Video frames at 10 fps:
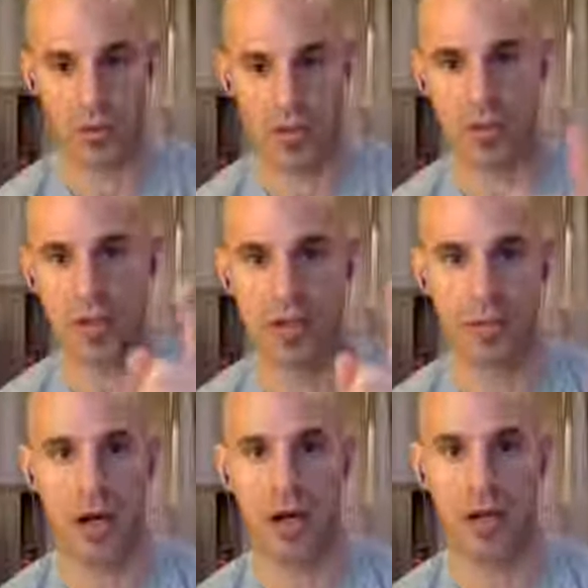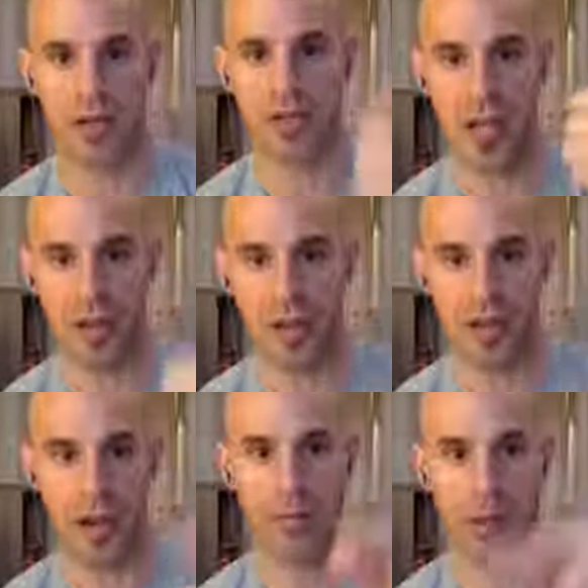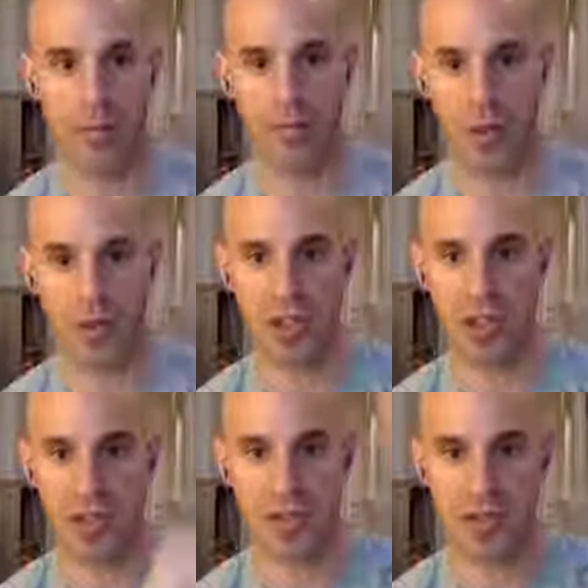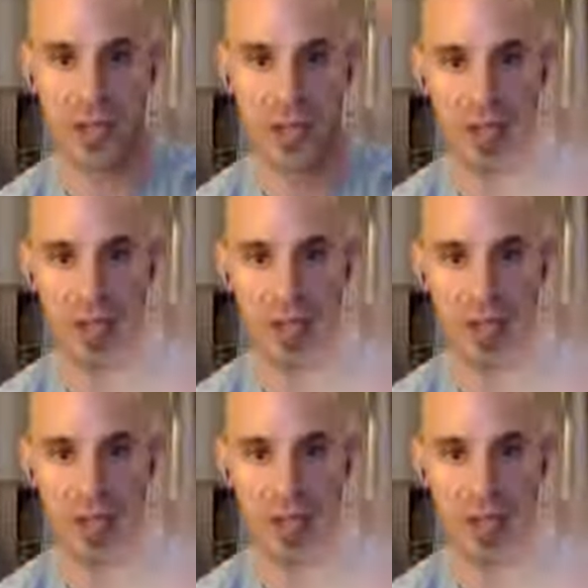or give me some hearts and thumb emojis